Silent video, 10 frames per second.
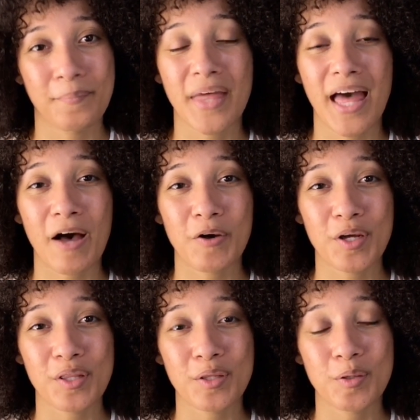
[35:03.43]
How
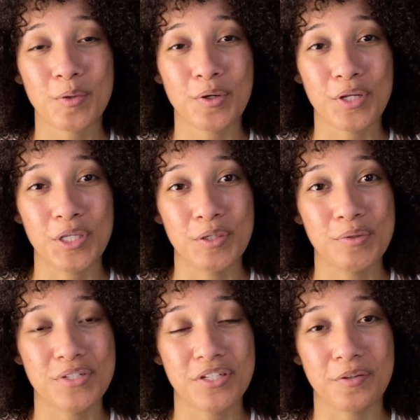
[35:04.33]
could the Lord
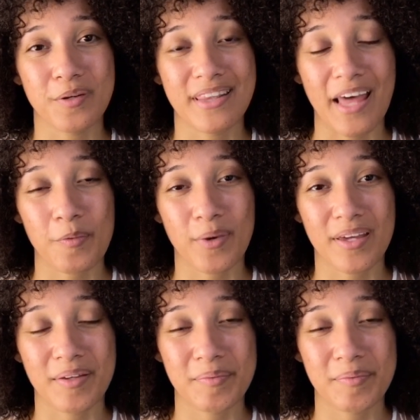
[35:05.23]
use you in that way?